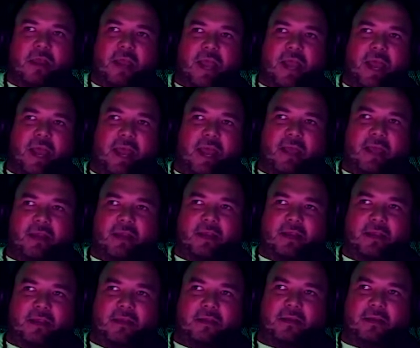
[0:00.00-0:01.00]

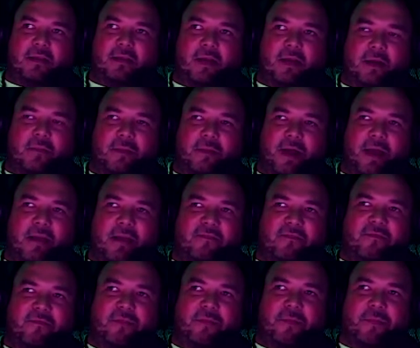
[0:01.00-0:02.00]
And
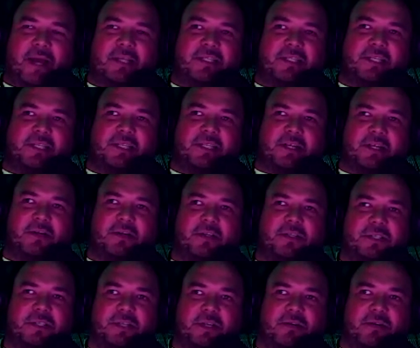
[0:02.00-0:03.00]
for the past 6
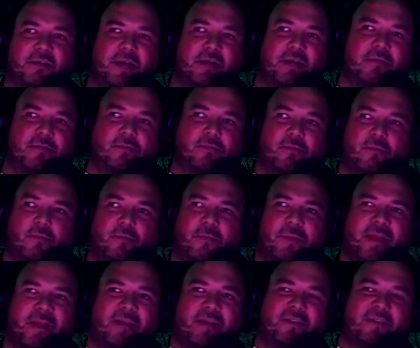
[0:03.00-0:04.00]
years, I don't
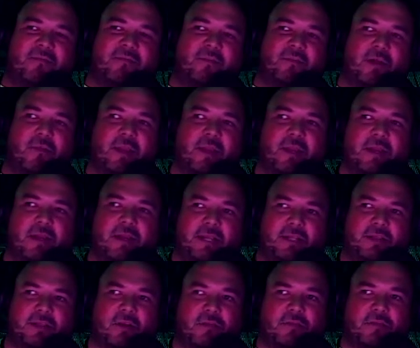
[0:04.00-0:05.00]
benefit from it.
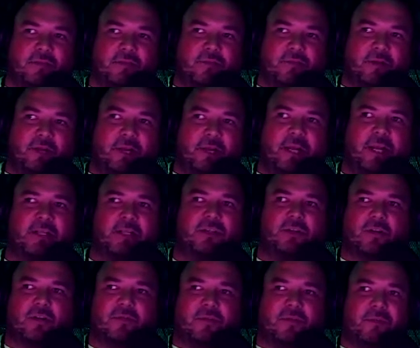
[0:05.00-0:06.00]
It's all from free. It's
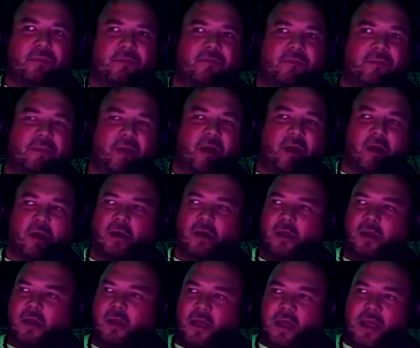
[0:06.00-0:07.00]
all from the heart.
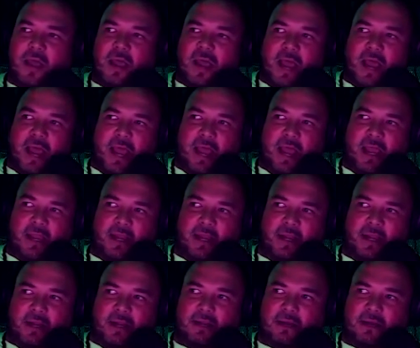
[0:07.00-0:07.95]
And